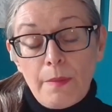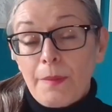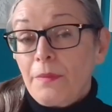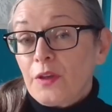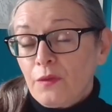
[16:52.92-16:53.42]

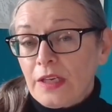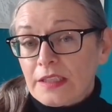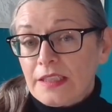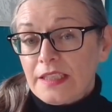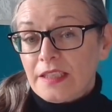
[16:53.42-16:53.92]
Remember that your
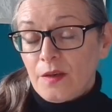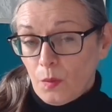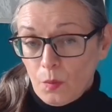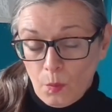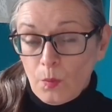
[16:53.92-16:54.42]
virtual
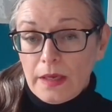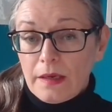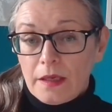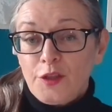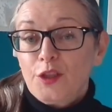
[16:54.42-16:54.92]
assistant
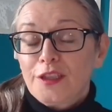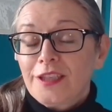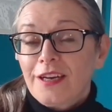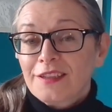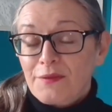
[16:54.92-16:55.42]
will and should
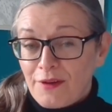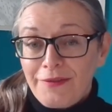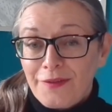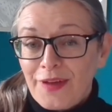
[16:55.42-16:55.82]
charge for